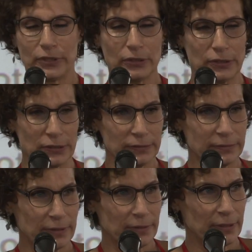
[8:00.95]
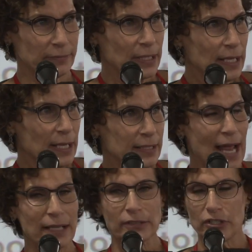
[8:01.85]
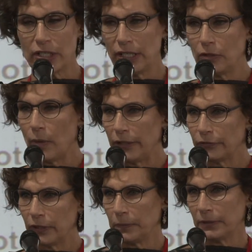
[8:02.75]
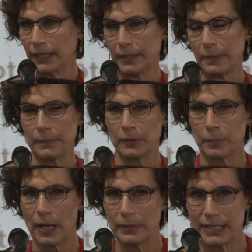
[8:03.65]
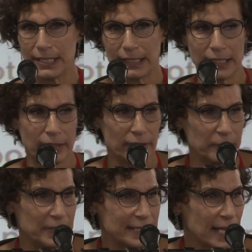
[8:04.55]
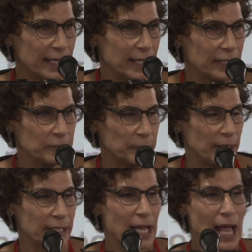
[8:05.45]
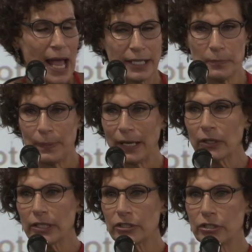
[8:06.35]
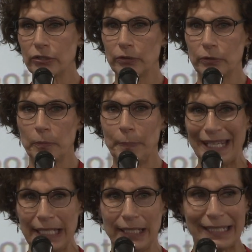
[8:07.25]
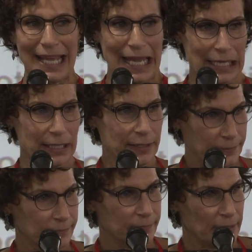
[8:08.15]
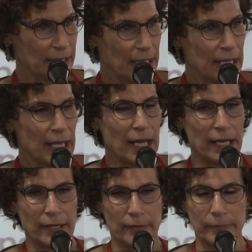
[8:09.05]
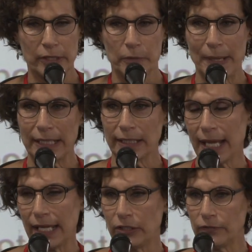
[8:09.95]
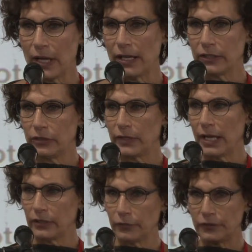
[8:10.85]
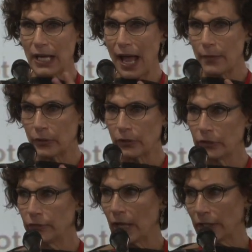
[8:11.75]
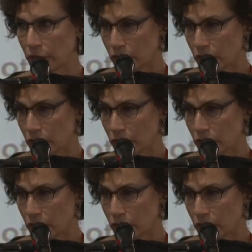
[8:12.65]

little analogy quite frequently, and people are probably sick of hearing me say it, but I compare it to baking a cake. Um, you bake a cake, you've got, you've got your flour, you've got your